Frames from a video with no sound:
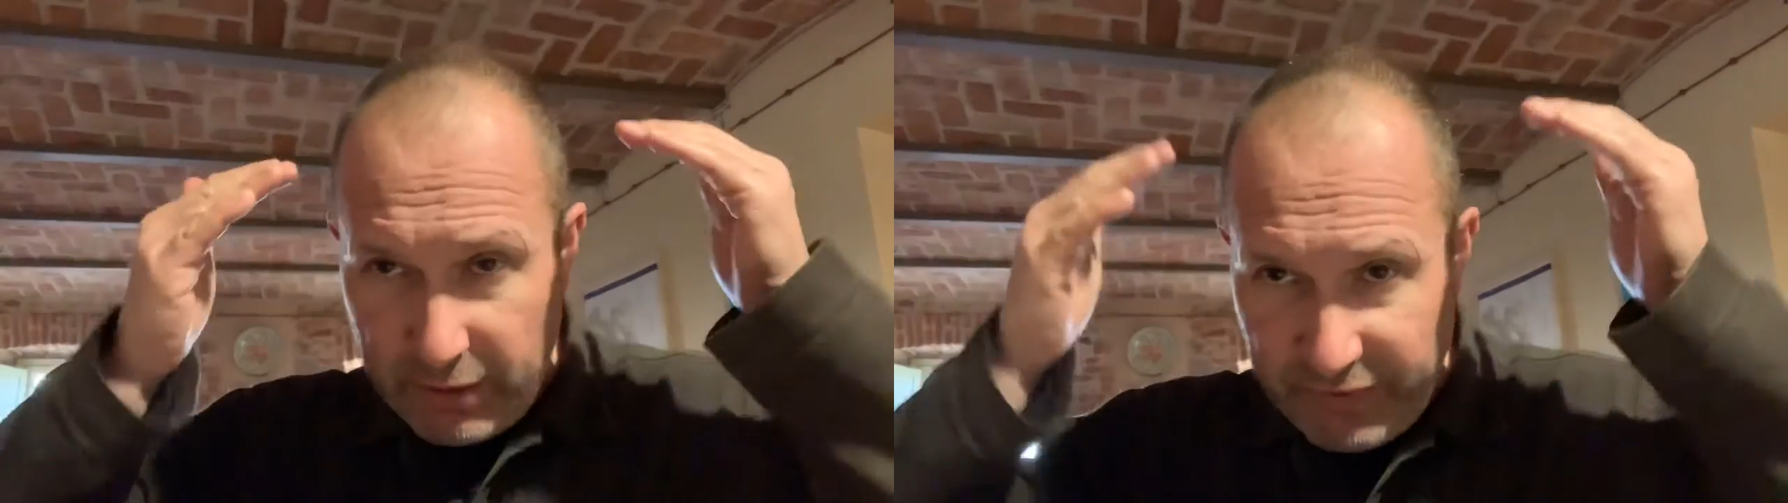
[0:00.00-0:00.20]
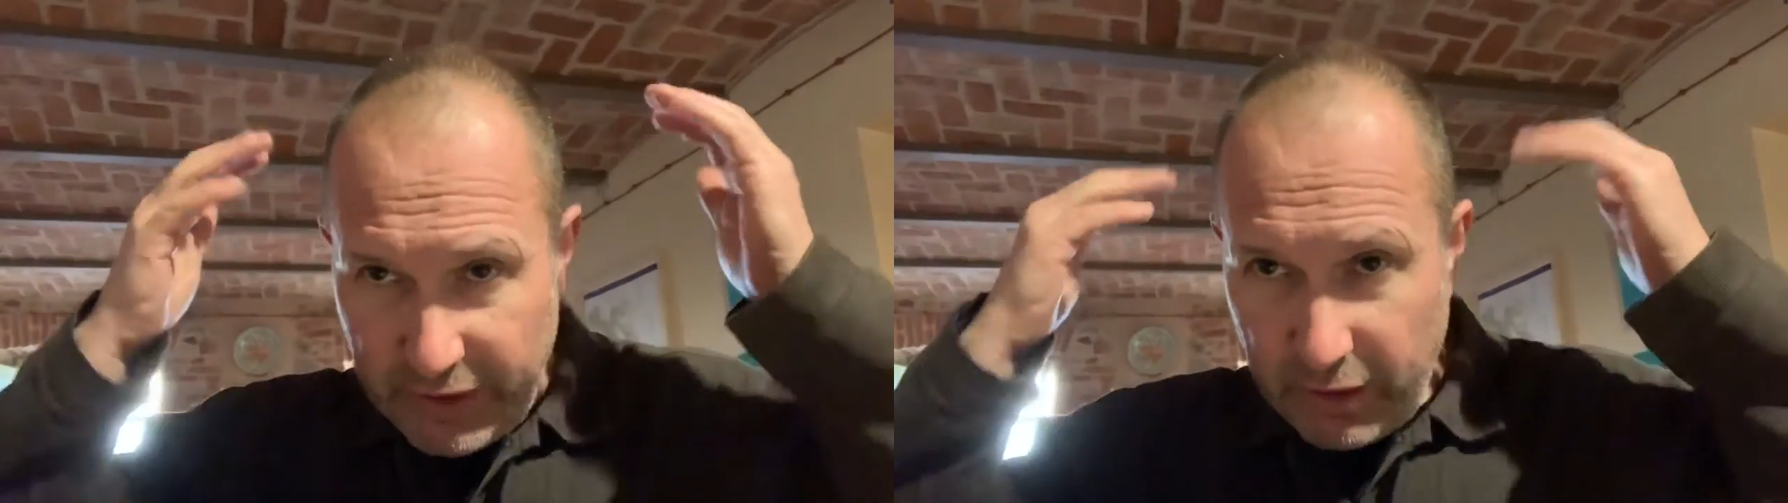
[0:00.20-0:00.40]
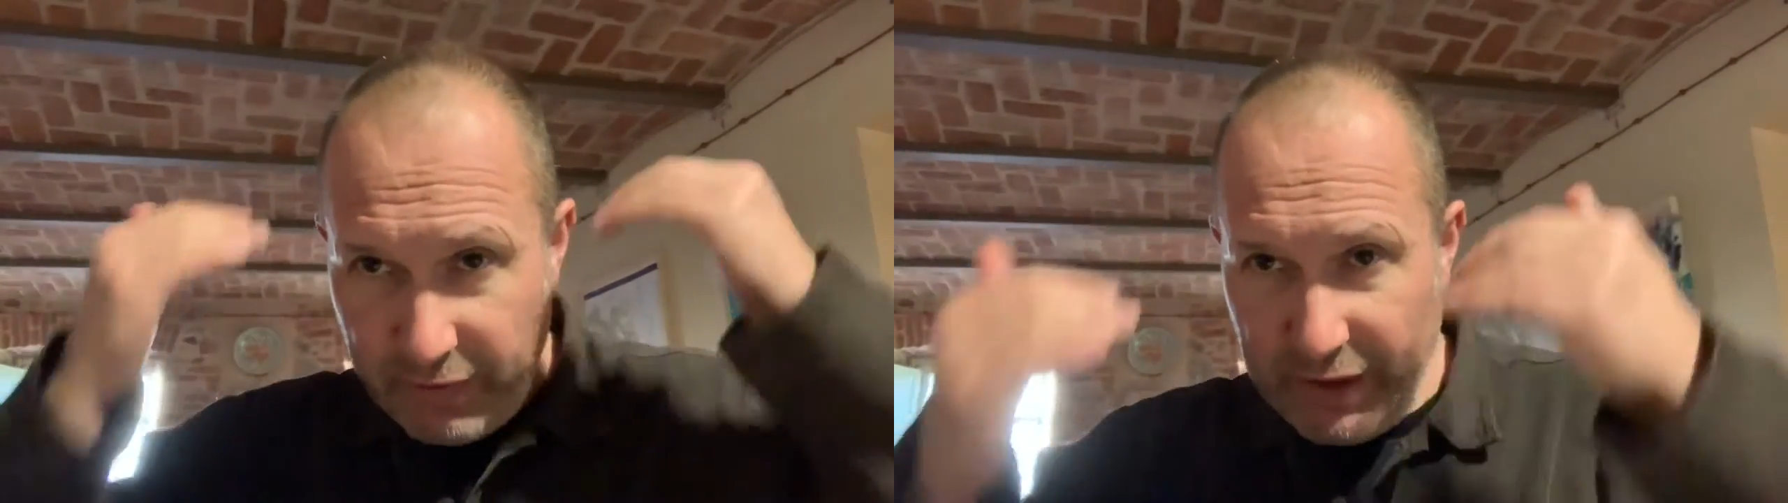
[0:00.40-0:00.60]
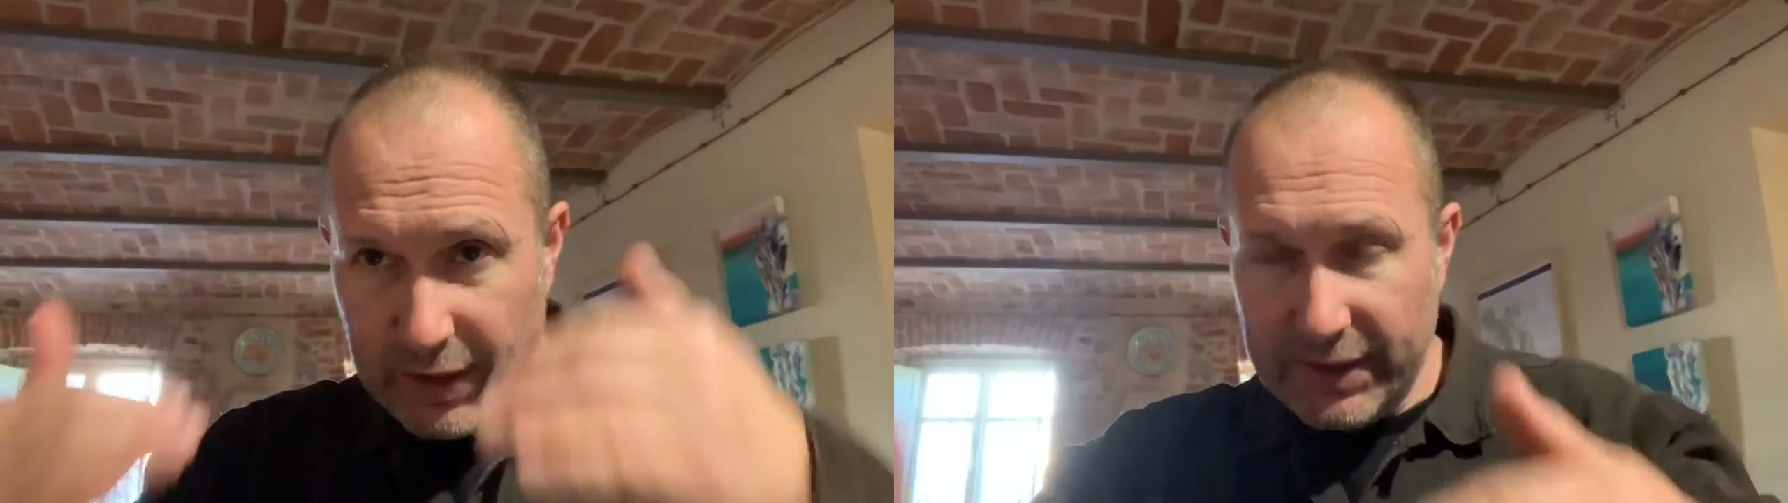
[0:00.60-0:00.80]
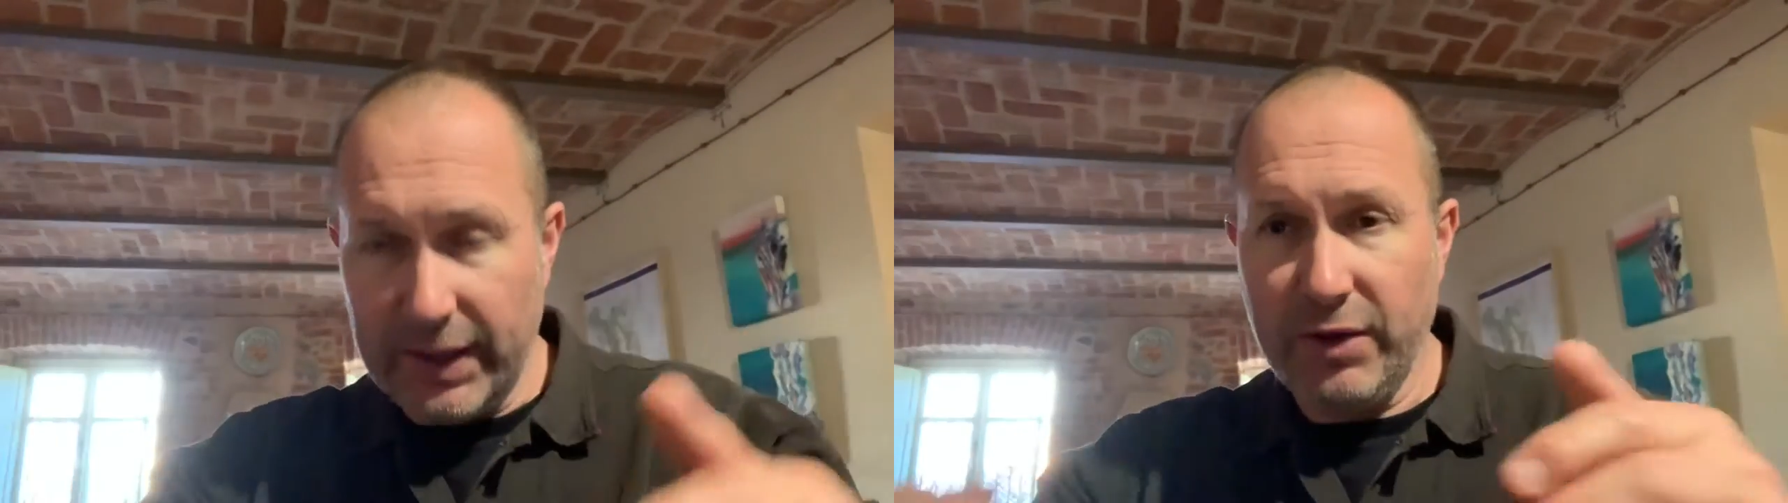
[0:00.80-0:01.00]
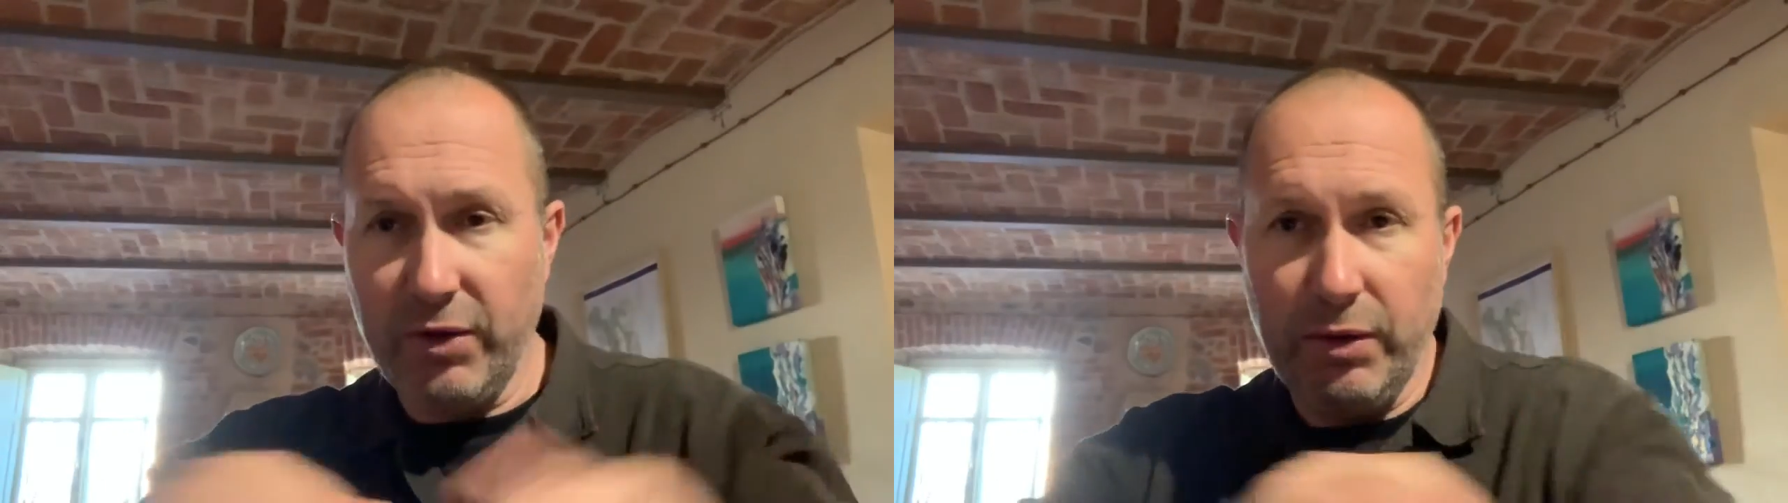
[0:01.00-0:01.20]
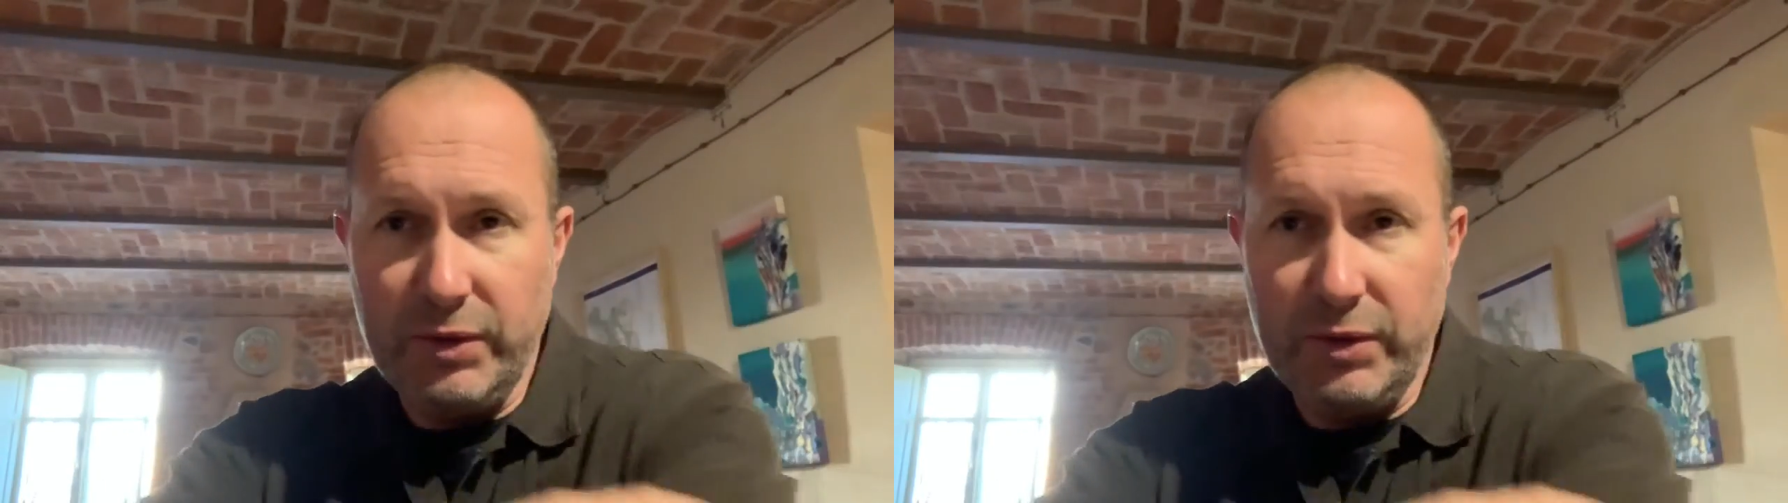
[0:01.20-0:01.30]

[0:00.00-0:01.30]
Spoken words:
vineyard, Vina del Cook,